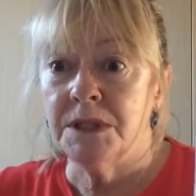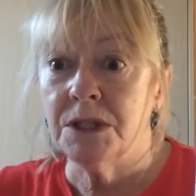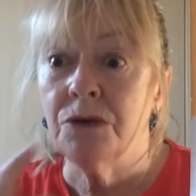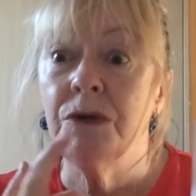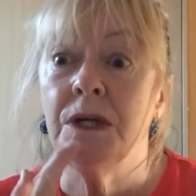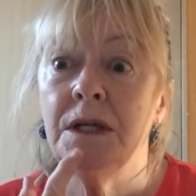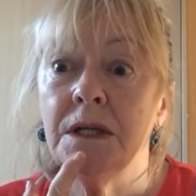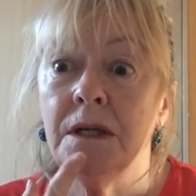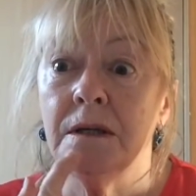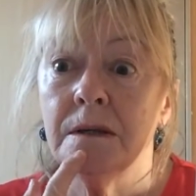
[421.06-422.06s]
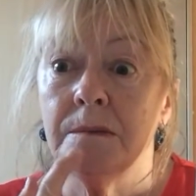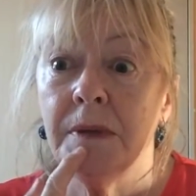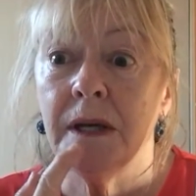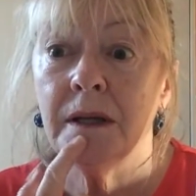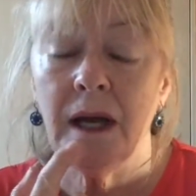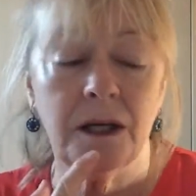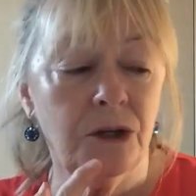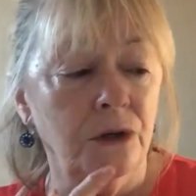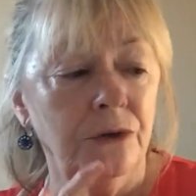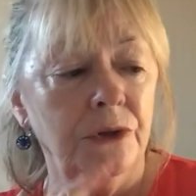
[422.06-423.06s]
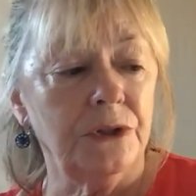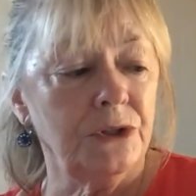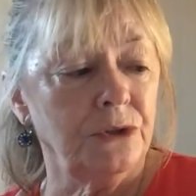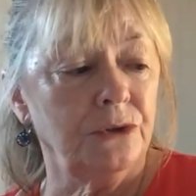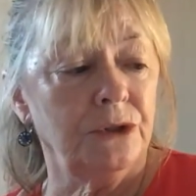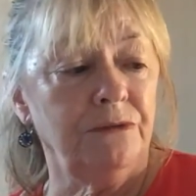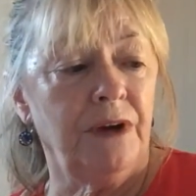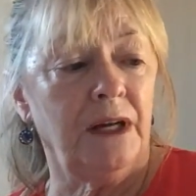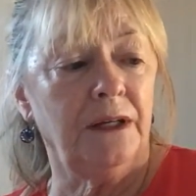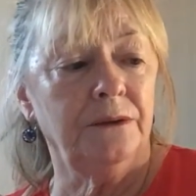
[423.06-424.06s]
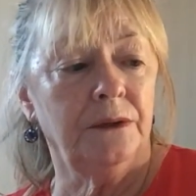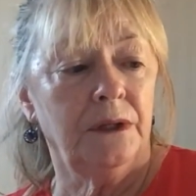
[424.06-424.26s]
Mr. Greedy, being that curious sort of fellow,